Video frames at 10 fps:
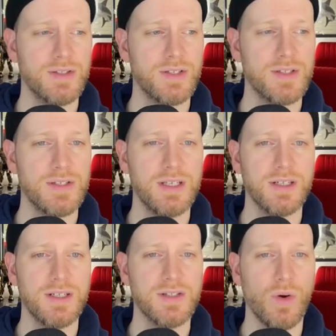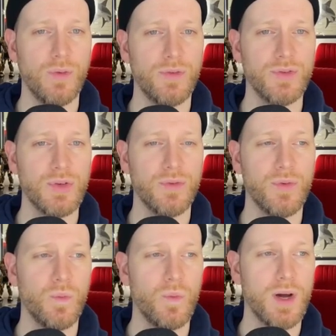can see here, this is the overview of
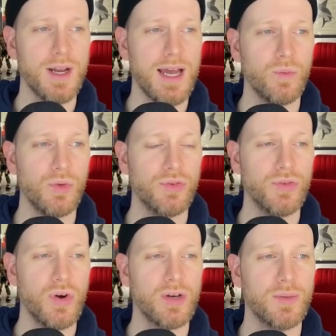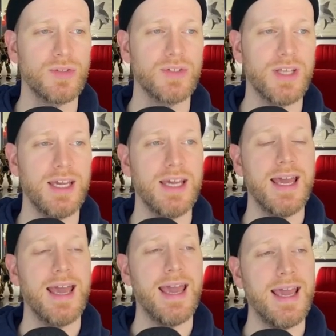what I will talk about today.
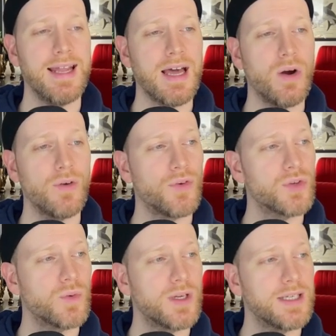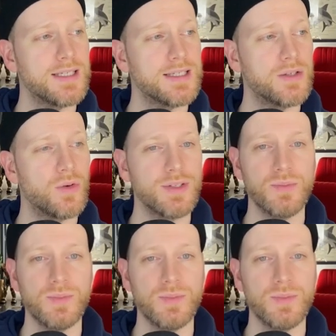And our first one is going to